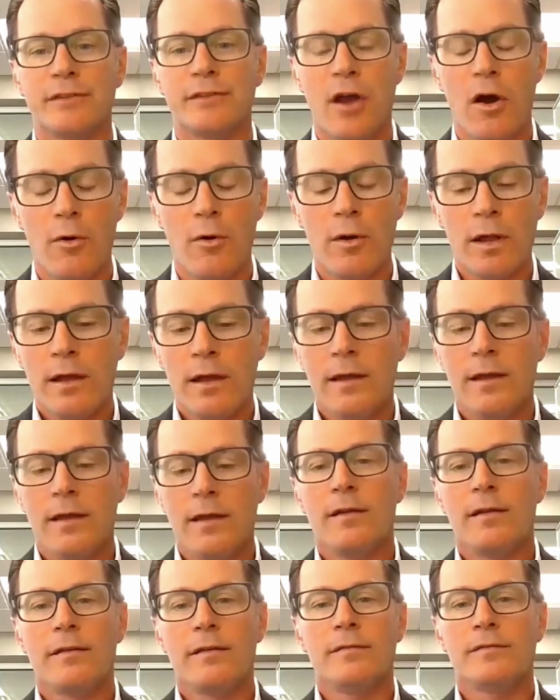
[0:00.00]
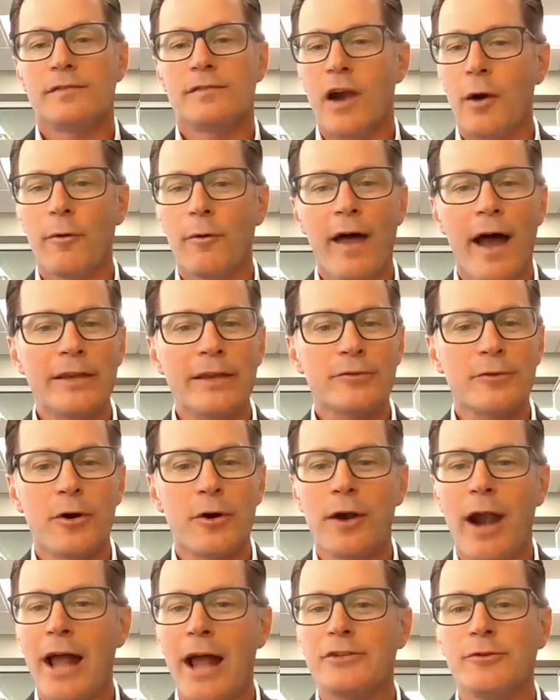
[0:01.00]
So start with a high school
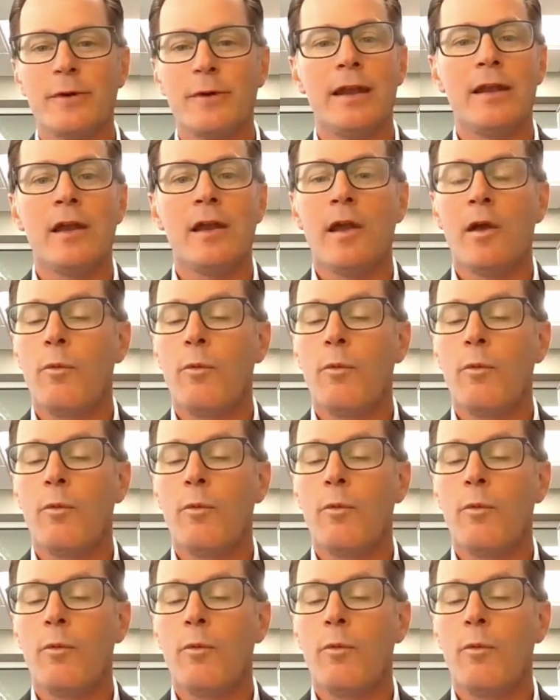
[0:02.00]
graduate.